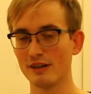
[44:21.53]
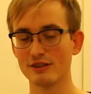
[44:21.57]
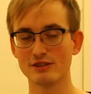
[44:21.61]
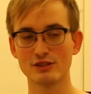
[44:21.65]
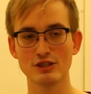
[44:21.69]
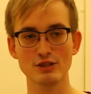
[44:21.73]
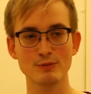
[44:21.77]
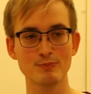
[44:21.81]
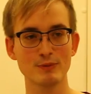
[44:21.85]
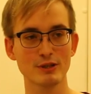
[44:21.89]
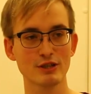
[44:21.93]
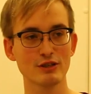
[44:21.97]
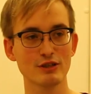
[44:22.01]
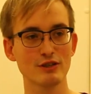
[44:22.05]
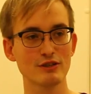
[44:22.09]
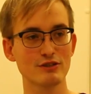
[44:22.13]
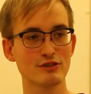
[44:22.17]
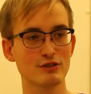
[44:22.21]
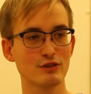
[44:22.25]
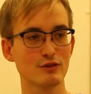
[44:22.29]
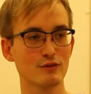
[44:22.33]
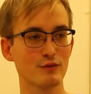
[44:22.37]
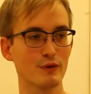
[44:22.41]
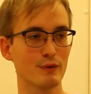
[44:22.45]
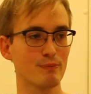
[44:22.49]
Just
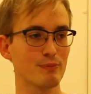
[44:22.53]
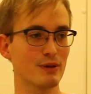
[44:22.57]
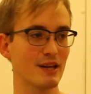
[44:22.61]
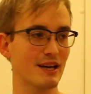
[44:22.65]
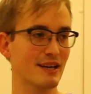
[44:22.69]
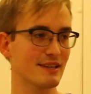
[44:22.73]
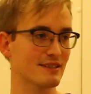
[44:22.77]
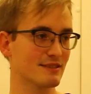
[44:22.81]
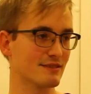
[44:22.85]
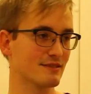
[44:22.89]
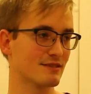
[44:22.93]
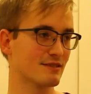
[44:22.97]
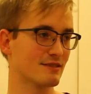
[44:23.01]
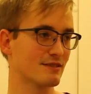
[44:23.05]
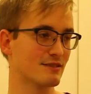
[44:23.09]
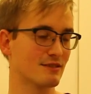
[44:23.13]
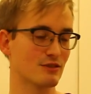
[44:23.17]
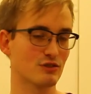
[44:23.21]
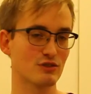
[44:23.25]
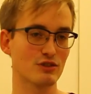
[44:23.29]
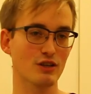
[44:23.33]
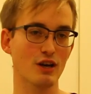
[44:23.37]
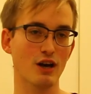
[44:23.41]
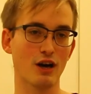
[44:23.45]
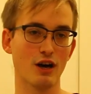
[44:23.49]
because you've replaced the
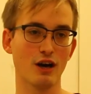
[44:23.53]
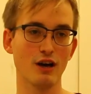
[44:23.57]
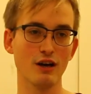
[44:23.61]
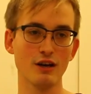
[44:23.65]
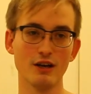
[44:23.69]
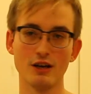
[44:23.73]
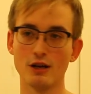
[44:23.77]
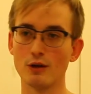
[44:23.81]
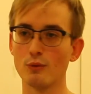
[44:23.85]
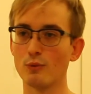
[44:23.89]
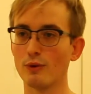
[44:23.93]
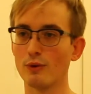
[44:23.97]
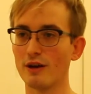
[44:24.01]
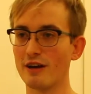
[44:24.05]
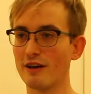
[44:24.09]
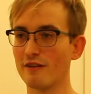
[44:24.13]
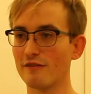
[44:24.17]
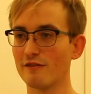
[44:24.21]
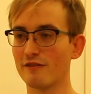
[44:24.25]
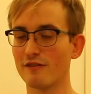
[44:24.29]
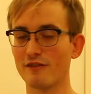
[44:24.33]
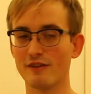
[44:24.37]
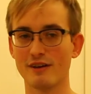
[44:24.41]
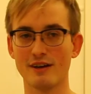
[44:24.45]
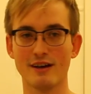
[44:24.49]
Tsar
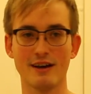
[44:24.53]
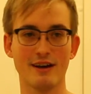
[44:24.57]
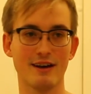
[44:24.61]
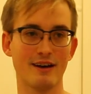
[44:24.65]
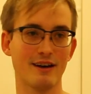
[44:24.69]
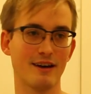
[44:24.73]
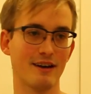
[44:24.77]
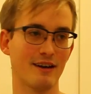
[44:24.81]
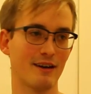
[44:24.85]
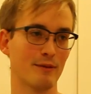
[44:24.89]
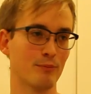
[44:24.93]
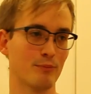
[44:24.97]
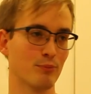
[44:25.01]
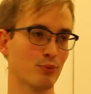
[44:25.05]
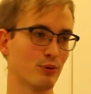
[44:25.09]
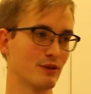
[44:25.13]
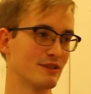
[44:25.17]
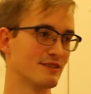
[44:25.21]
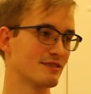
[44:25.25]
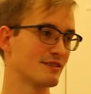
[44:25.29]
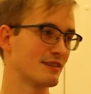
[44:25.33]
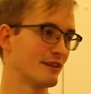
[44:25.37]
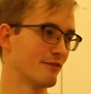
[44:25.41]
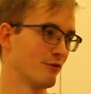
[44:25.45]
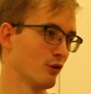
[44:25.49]
with
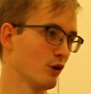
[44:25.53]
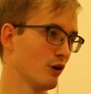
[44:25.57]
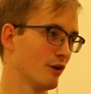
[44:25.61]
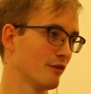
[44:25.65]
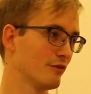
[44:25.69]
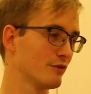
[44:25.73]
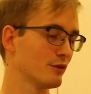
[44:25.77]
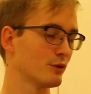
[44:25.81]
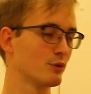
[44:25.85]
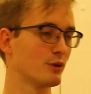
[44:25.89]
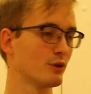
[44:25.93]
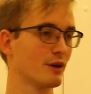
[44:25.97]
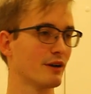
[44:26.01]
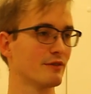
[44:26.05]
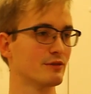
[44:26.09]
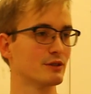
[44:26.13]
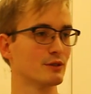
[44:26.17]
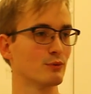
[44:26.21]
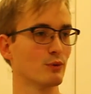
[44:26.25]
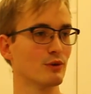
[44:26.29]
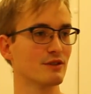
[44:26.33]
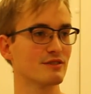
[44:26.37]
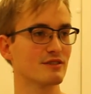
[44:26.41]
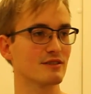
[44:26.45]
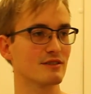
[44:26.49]
Prince Lvov, or whoever
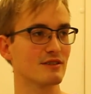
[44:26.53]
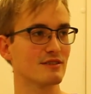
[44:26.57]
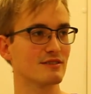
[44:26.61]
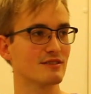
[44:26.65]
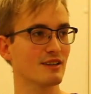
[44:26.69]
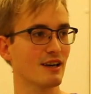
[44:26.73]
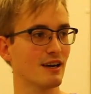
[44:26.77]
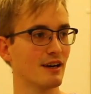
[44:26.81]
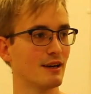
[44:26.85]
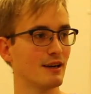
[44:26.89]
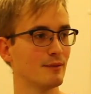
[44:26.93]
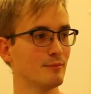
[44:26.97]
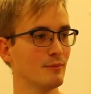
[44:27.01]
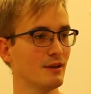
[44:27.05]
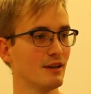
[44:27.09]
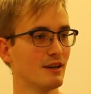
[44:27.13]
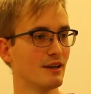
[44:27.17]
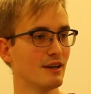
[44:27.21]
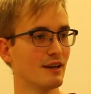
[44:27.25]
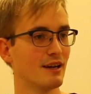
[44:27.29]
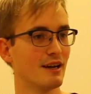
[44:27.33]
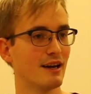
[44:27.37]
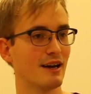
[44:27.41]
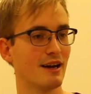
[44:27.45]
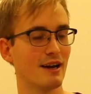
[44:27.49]
there was at the time,
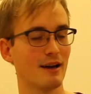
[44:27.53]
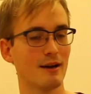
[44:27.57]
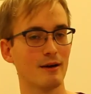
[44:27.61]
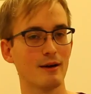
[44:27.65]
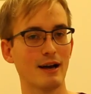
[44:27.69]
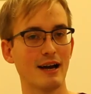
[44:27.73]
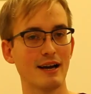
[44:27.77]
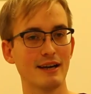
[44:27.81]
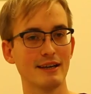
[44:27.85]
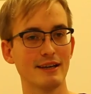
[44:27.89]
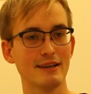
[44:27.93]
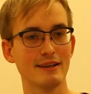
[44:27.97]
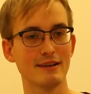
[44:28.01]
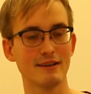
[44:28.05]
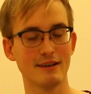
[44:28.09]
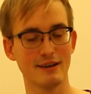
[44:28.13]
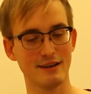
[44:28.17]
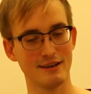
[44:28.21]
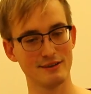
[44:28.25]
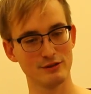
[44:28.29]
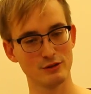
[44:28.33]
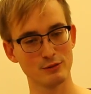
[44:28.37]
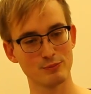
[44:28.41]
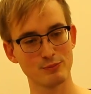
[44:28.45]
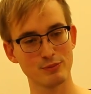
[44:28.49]

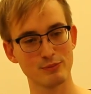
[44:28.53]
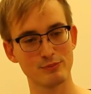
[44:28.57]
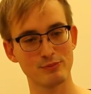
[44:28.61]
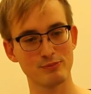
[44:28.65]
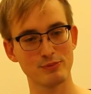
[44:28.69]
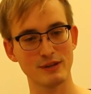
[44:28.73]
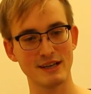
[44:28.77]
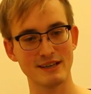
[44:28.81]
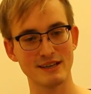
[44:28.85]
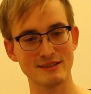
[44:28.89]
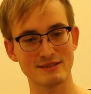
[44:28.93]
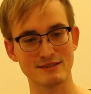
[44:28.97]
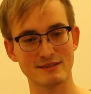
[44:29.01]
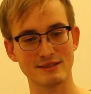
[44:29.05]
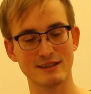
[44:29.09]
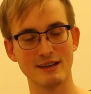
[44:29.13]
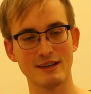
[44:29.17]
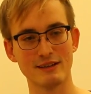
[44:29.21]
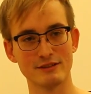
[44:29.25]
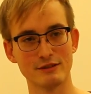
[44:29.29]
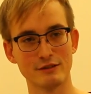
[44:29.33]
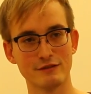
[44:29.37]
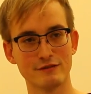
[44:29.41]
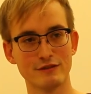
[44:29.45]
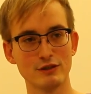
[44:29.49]
you replaced a
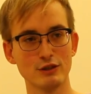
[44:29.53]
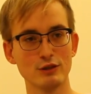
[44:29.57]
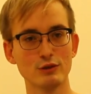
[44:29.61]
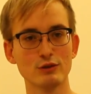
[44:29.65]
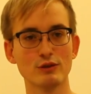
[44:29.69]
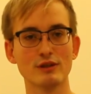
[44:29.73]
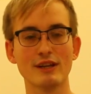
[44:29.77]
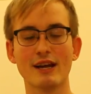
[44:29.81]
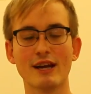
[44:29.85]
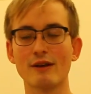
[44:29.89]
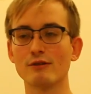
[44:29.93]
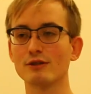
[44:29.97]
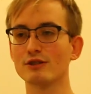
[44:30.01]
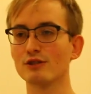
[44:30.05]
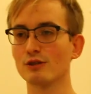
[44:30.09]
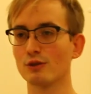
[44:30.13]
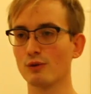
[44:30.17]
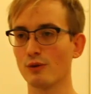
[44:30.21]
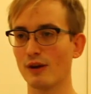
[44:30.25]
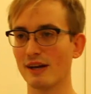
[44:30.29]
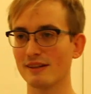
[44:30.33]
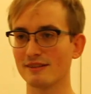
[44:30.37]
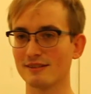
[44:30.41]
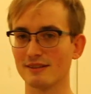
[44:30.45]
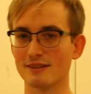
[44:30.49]
kind of feudal
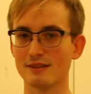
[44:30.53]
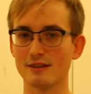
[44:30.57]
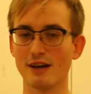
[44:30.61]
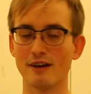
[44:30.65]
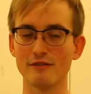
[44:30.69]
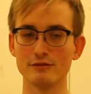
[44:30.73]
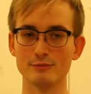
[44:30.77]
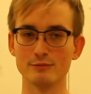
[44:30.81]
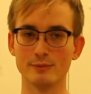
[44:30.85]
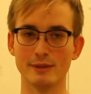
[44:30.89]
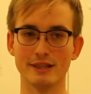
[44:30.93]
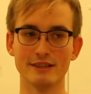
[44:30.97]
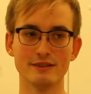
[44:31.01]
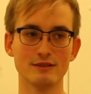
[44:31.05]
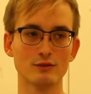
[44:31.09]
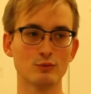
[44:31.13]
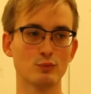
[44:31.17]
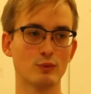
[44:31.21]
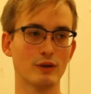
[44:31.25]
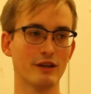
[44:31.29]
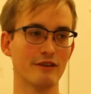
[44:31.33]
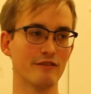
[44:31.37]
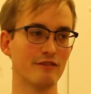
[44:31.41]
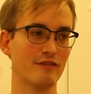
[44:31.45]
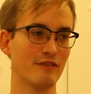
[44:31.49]
aristocratic government
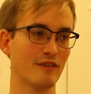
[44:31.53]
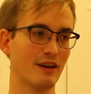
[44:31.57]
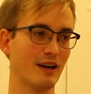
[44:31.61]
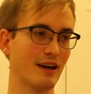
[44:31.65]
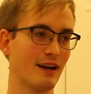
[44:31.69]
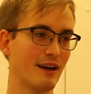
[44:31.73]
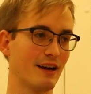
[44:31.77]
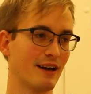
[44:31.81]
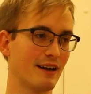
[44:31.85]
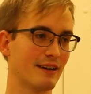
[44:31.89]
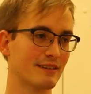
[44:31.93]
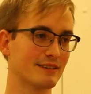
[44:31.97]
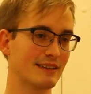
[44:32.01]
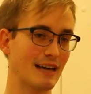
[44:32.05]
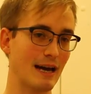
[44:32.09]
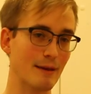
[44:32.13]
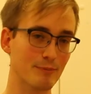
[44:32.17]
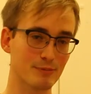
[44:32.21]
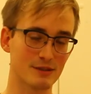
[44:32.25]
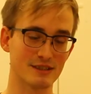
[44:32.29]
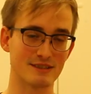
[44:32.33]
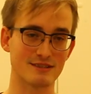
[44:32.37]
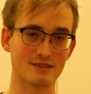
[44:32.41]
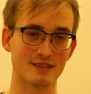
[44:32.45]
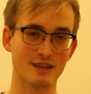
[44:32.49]
with a
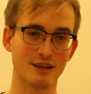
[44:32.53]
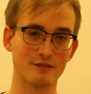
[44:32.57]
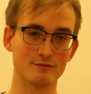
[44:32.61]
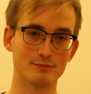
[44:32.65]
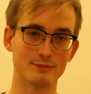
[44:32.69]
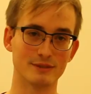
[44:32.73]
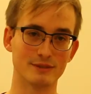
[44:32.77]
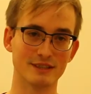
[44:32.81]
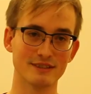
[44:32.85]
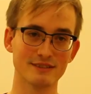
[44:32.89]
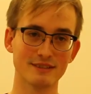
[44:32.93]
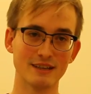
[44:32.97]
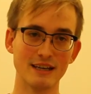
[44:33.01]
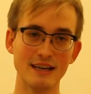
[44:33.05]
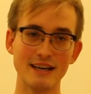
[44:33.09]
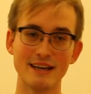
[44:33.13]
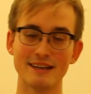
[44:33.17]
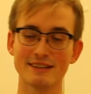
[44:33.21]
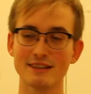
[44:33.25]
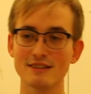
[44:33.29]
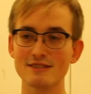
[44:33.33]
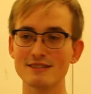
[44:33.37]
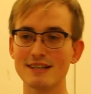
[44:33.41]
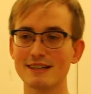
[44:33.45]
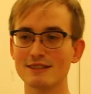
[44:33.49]
capitalist government, it
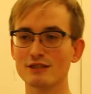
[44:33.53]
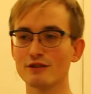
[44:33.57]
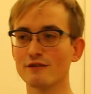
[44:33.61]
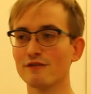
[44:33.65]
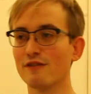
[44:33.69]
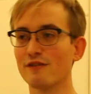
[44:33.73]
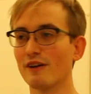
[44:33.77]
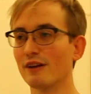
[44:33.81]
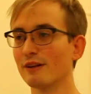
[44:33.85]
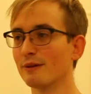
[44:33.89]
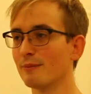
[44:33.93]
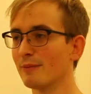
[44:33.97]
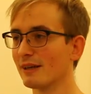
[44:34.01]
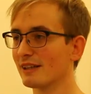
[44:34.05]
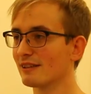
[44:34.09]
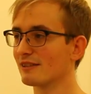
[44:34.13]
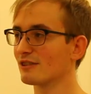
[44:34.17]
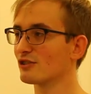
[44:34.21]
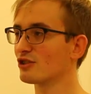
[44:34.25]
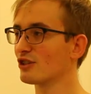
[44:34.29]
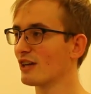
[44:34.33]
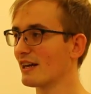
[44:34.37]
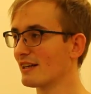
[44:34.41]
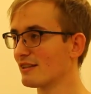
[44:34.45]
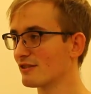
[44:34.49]
doesn't actually fundamentally
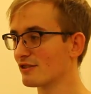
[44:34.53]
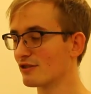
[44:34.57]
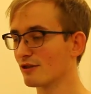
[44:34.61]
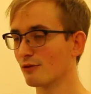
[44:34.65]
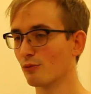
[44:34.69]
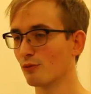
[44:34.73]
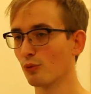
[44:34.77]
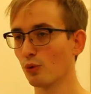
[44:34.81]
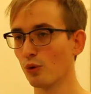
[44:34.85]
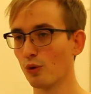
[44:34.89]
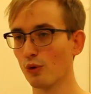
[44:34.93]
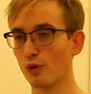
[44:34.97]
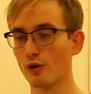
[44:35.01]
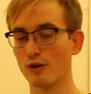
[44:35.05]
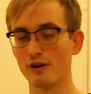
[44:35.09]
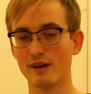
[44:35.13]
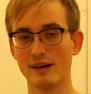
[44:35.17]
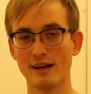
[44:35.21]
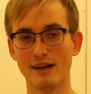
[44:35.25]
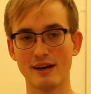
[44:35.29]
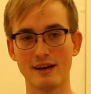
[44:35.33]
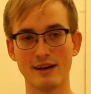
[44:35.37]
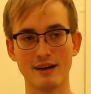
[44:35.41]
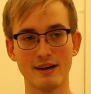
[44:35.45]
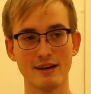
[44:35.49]
change the war
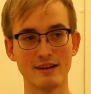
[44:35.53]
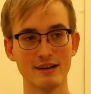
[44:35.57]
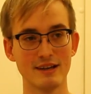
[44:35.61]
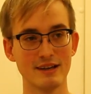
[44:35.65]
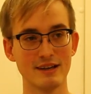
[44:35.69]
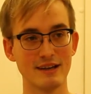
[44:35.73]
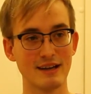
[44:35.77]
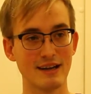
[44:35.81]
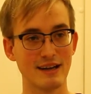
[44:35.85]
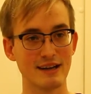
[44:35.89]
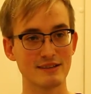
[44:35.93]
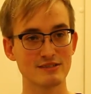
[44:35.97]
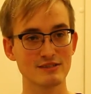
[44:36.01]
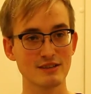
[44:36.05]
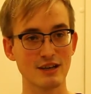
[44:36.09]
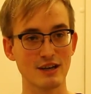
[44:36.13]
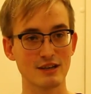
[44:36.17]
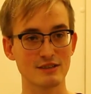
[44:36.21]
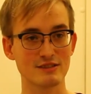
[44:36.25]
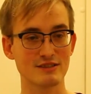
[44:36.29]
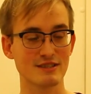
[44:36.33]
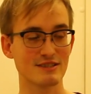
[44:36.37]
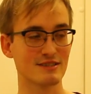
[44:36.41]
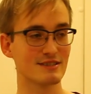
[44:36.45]
as such.